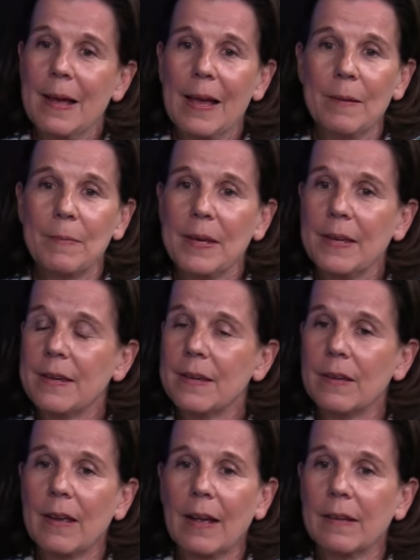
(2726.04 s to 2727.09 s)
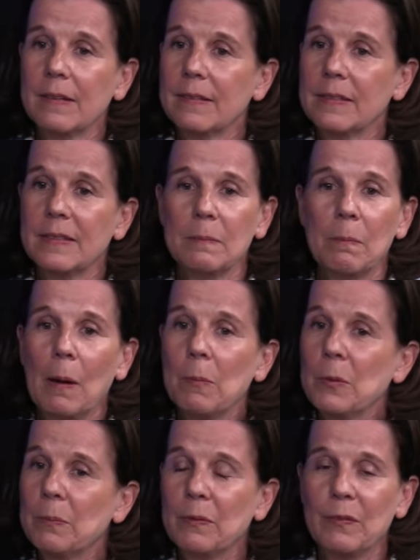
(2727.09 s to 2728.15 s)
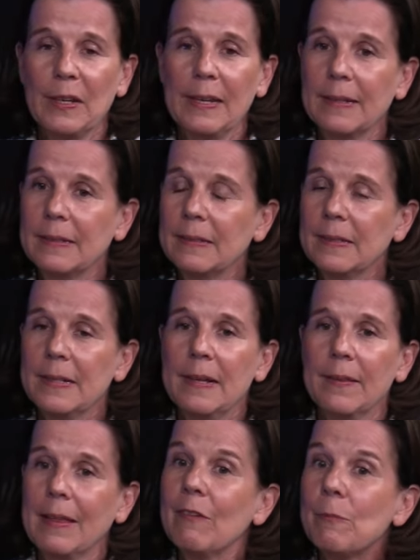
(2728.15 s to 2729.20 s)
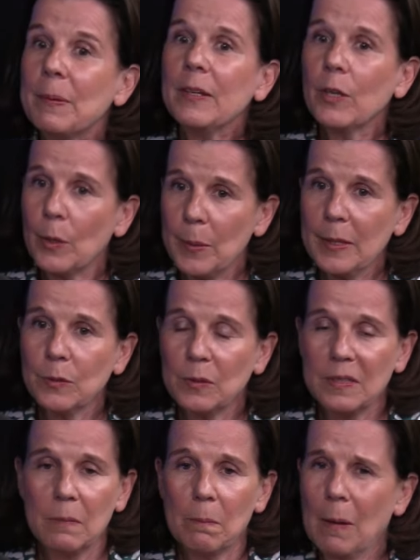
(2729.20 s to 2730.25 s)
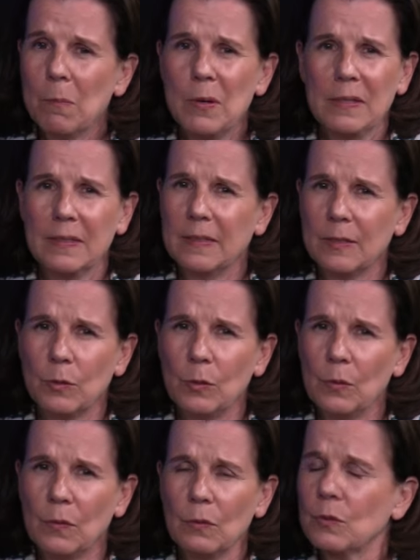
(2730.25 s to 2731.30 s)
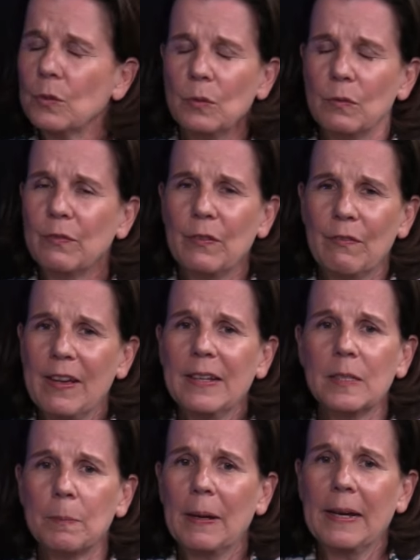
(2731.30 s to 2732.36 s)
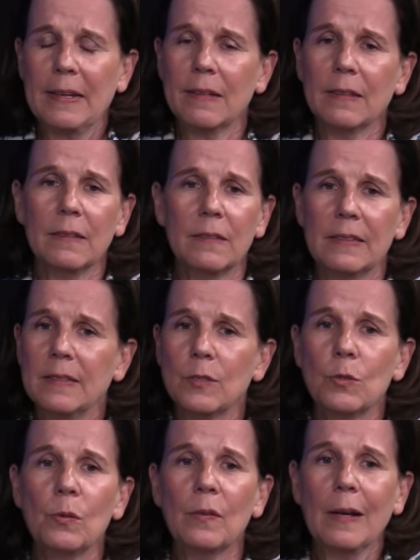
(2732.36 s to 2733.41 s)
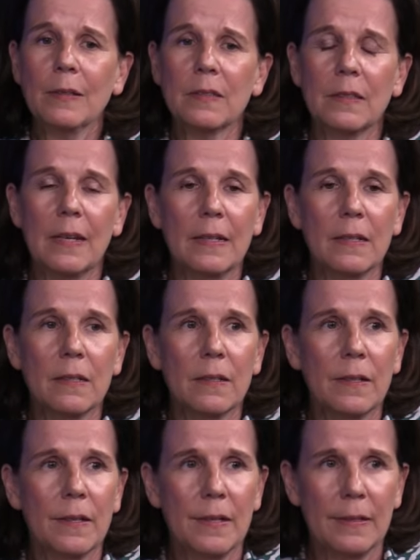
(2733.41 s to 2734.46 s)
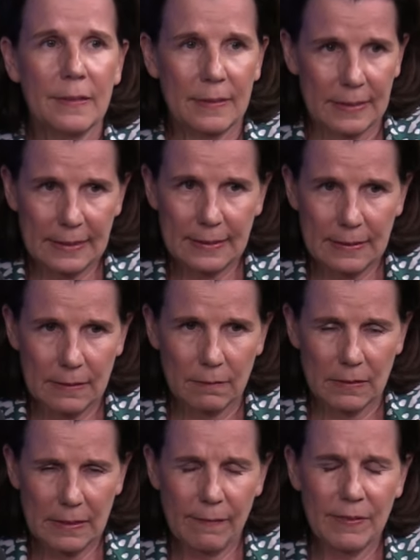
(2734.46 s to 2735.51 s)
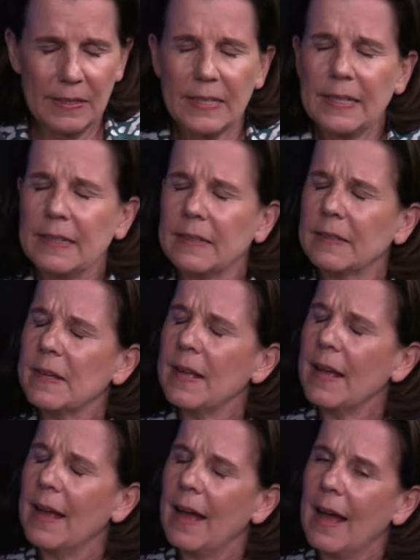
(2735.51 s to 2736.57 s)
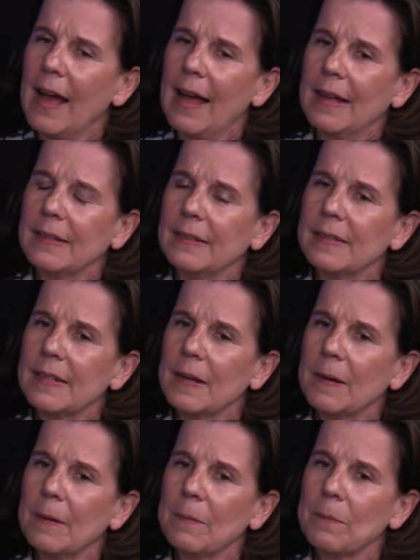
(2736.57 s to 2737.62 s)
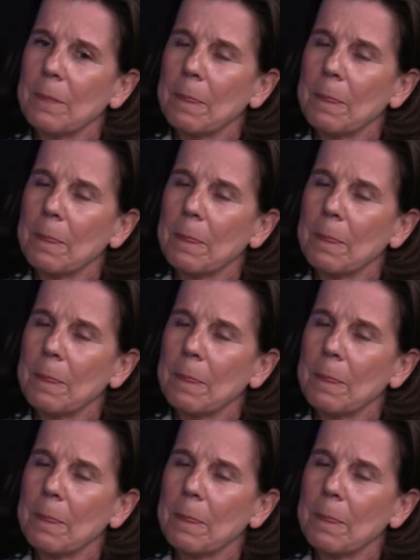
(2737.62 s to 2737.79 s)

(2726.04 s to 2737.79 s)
I mean, uh, the Zimbabwean Pavilion. They've been going to Zimbabwe since two, to Venice Biennial since 2006, 17. Mm. And, uh,